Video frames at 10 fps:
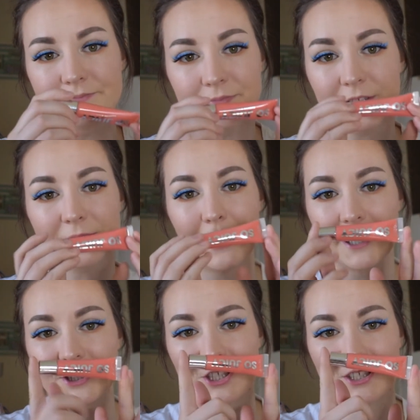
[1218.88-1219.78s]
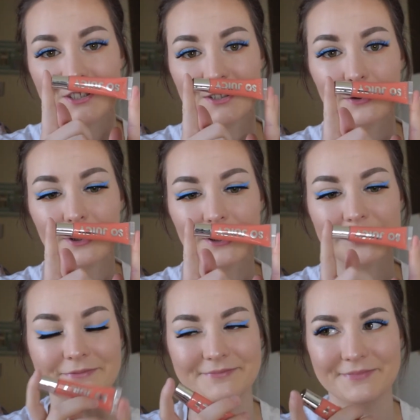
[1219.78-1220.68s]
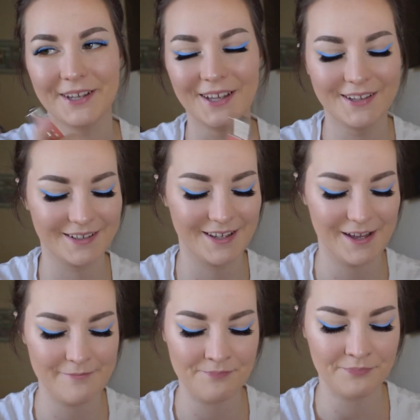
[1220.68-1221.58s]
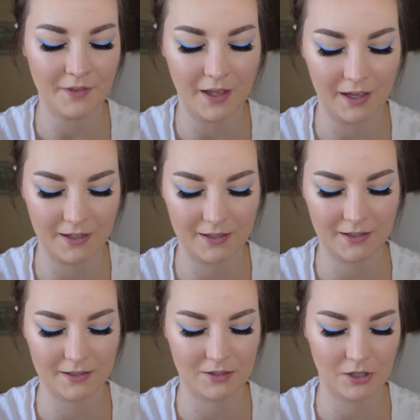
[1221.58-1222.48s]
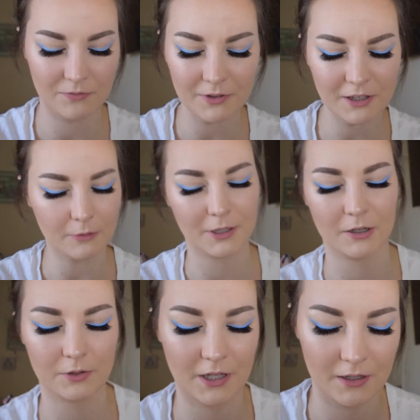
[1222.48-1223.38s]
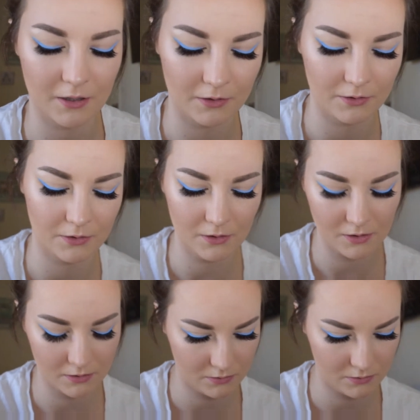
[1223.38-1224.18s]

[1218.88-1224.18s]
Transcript: This packaging is so cute. And hopefully it'll be an okay color.